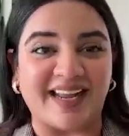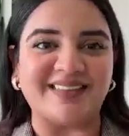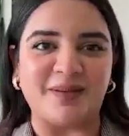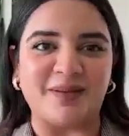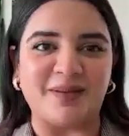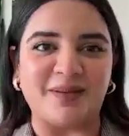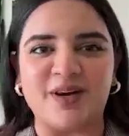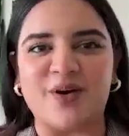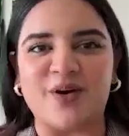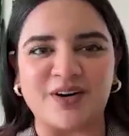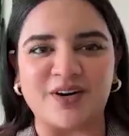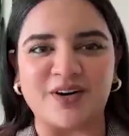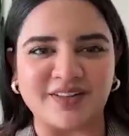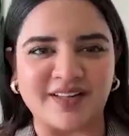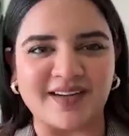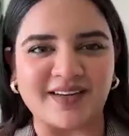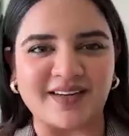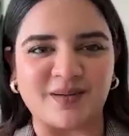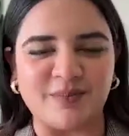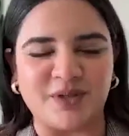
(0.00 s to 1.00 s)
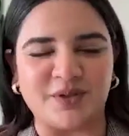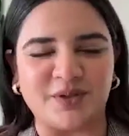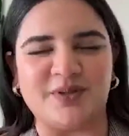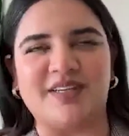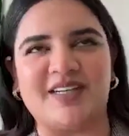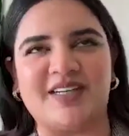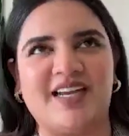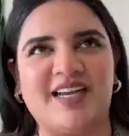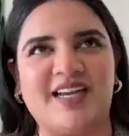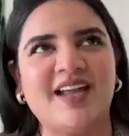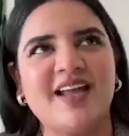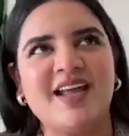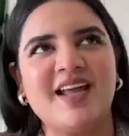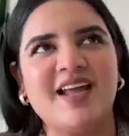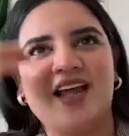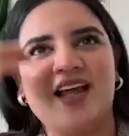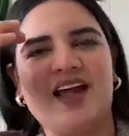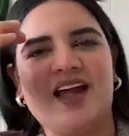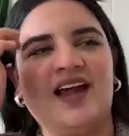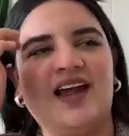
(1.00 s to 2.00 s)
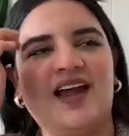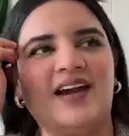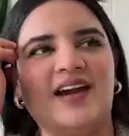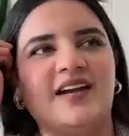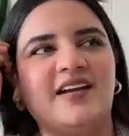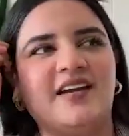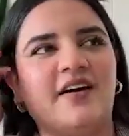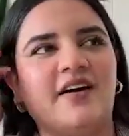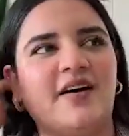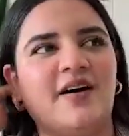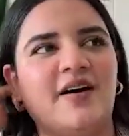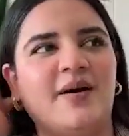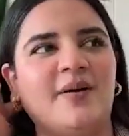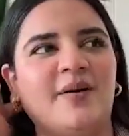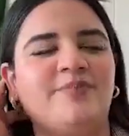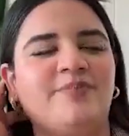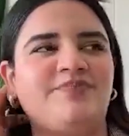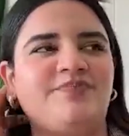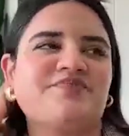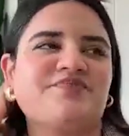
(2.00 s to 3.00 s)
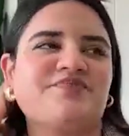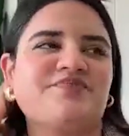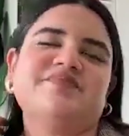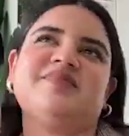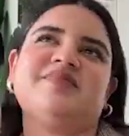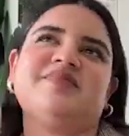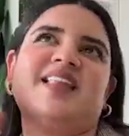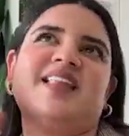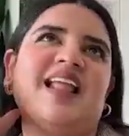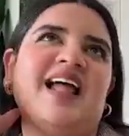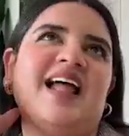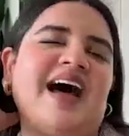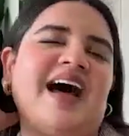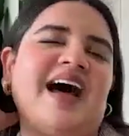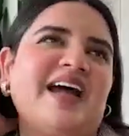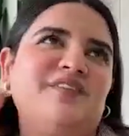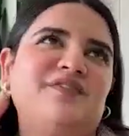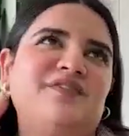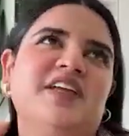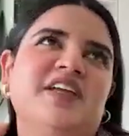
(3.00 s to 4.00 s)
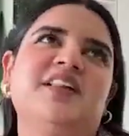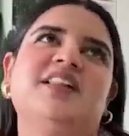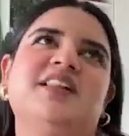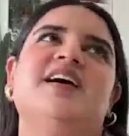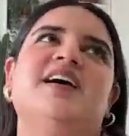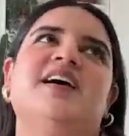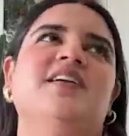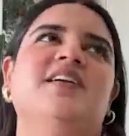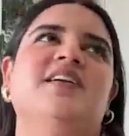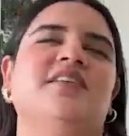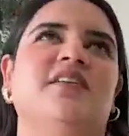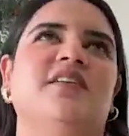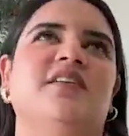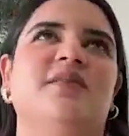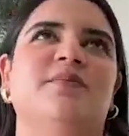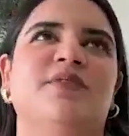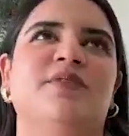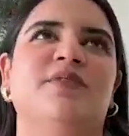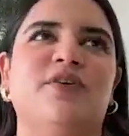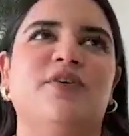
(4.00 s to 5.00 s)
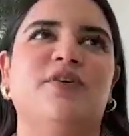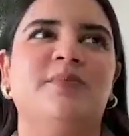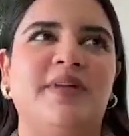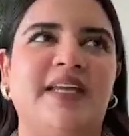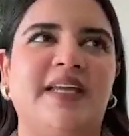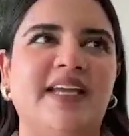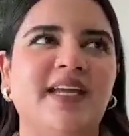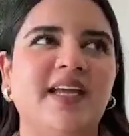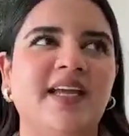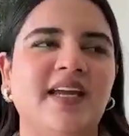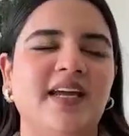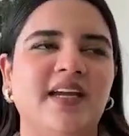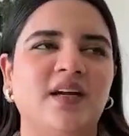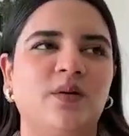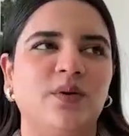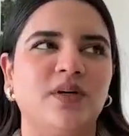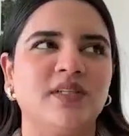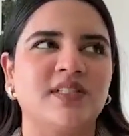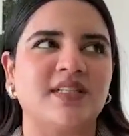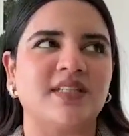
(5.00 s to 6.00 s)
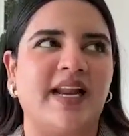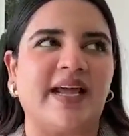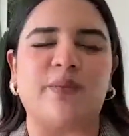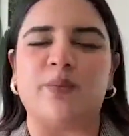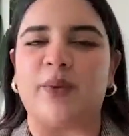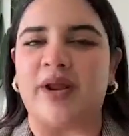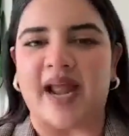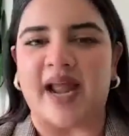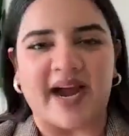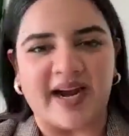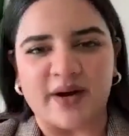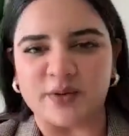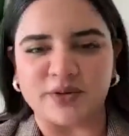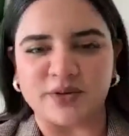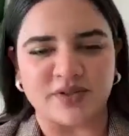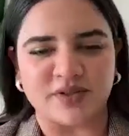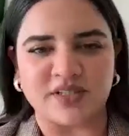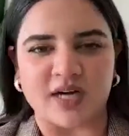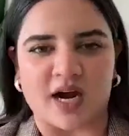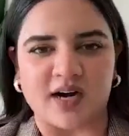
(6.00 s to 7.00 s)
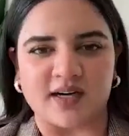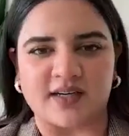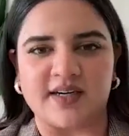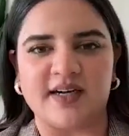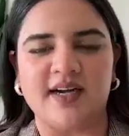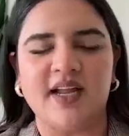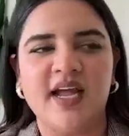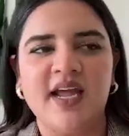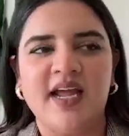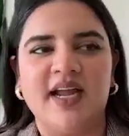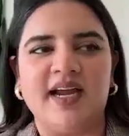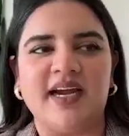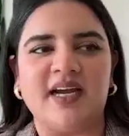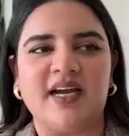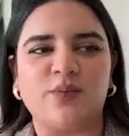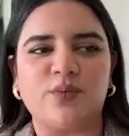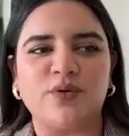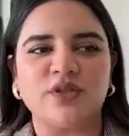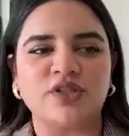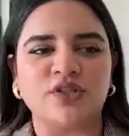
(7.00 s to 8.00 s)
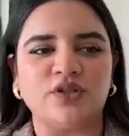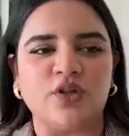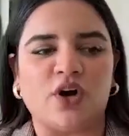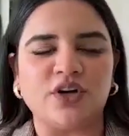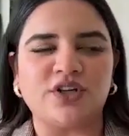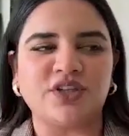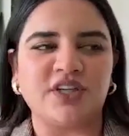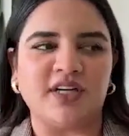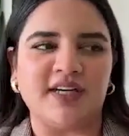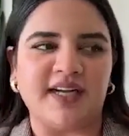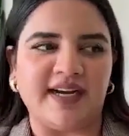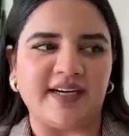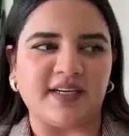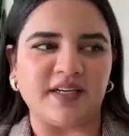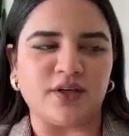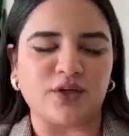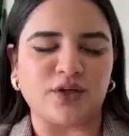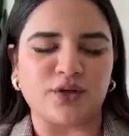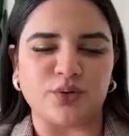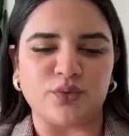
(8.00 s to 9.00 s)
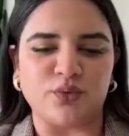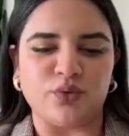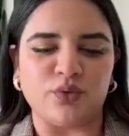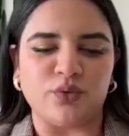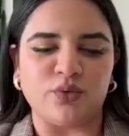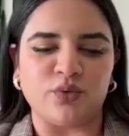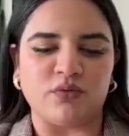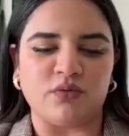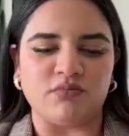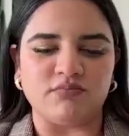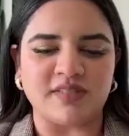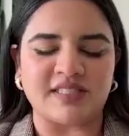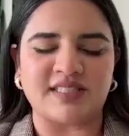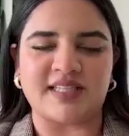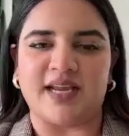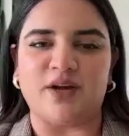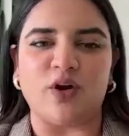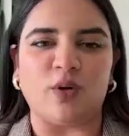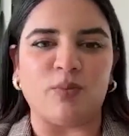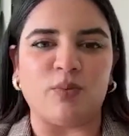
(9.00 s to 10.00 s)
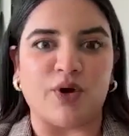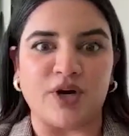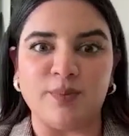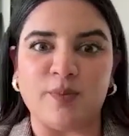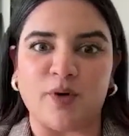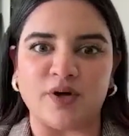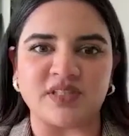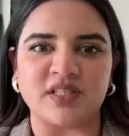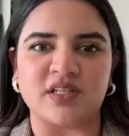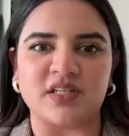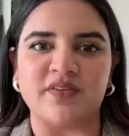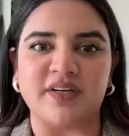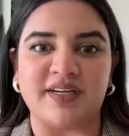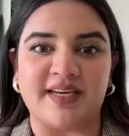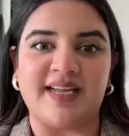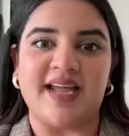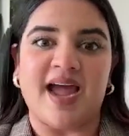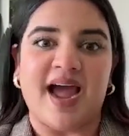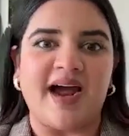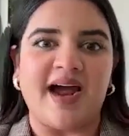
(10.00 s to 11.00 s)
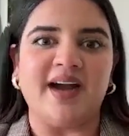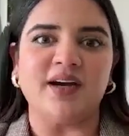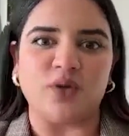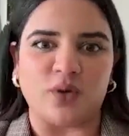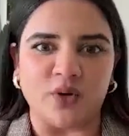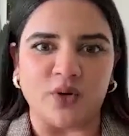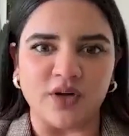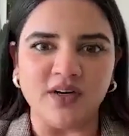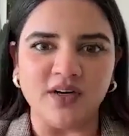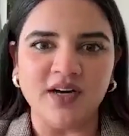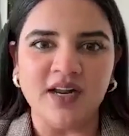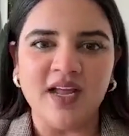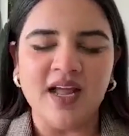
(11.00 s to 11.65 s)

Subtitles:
they belong to that community. And I feel that for me, it was like when I also started, it was not related to skin or body positivity at all.